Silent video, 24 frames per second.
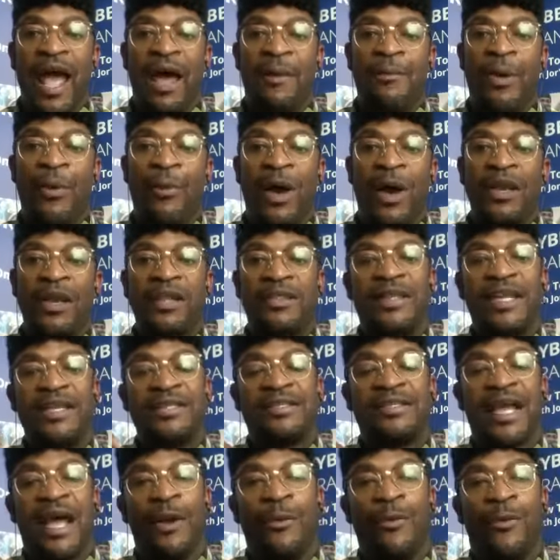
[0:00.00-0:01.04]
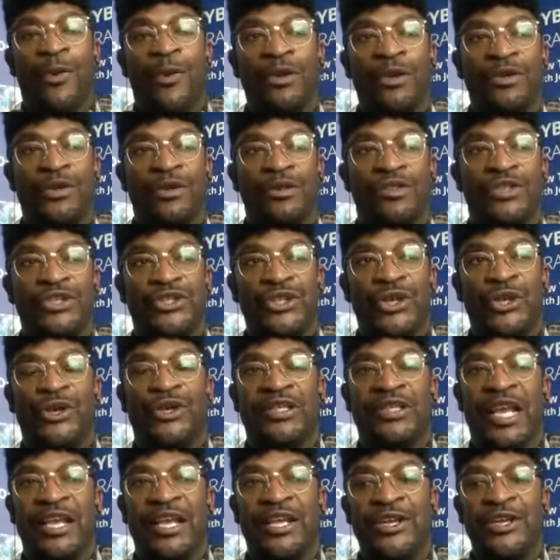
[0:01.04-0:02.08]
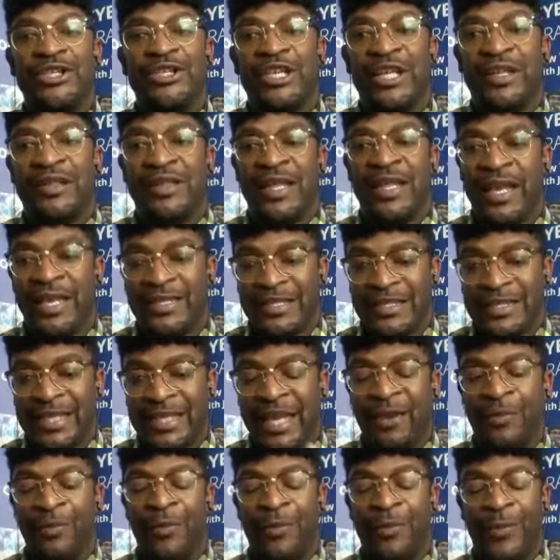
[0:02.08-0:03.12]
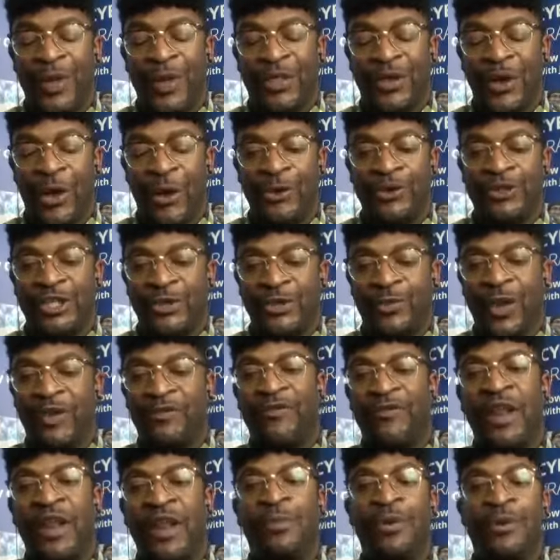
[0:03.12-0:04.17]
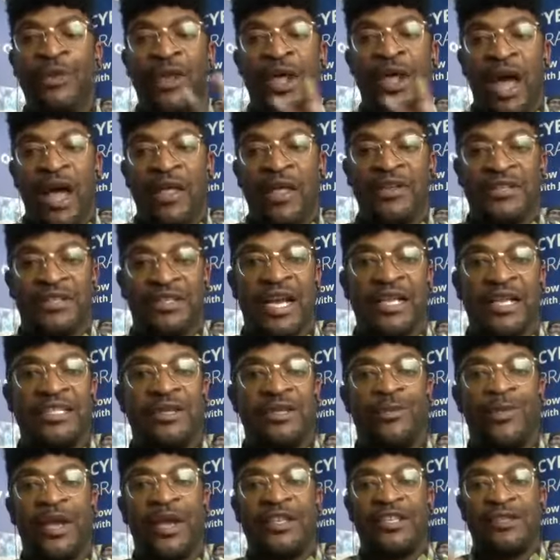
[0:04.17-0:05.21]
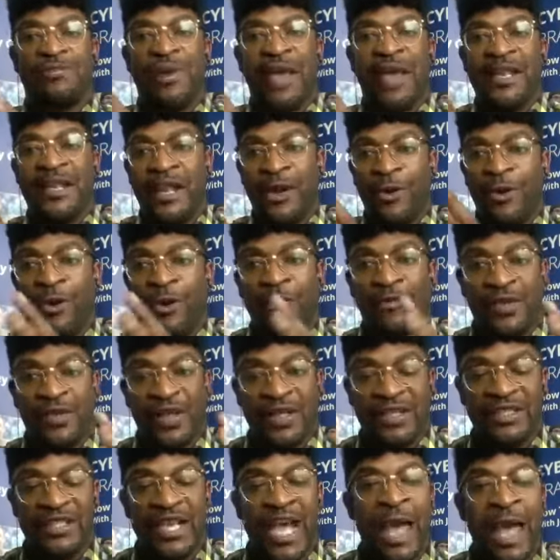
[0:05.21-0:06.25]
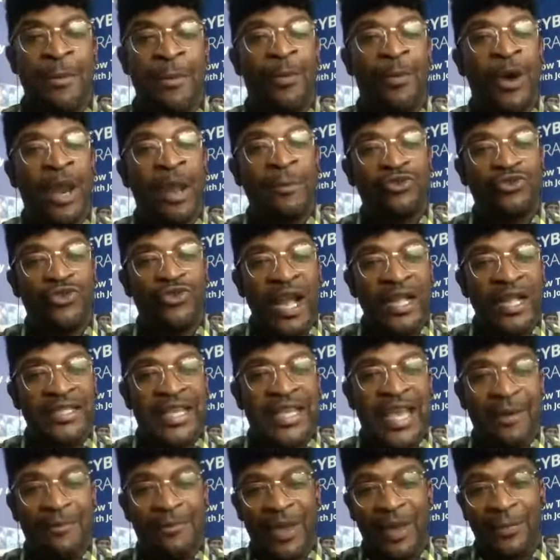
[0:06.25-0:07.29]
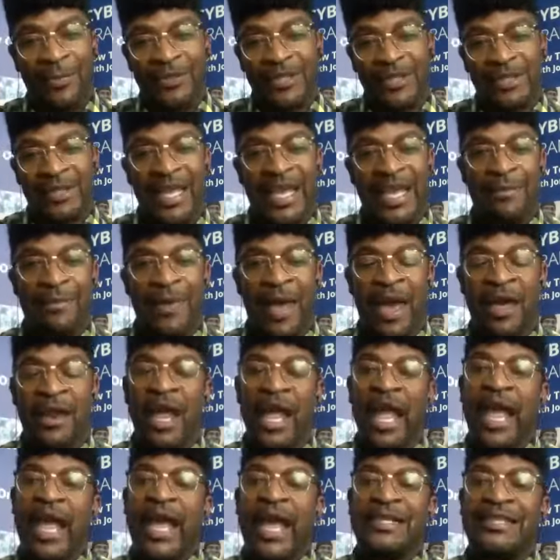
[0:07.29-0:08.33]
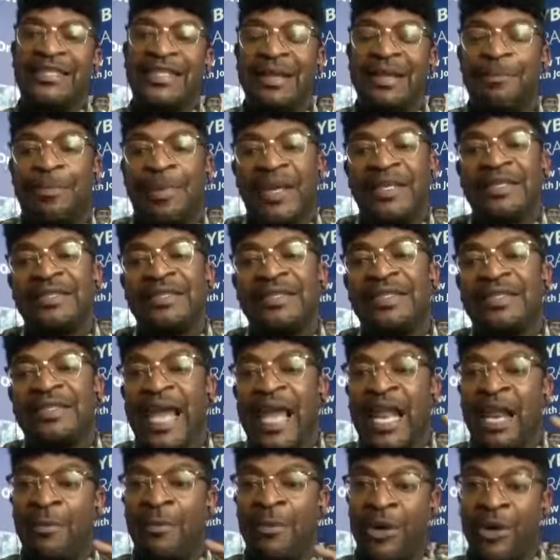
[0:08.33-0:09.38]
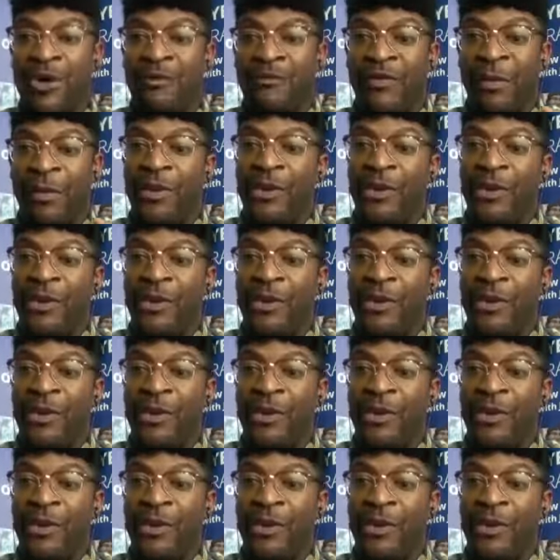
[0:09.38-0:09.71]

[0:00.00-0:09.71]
But one of the things that I want to do, because I usually see with coaches, we flip on the other side. So we're spending all of this time. And what I'm trying to get people to think about is the business element of it.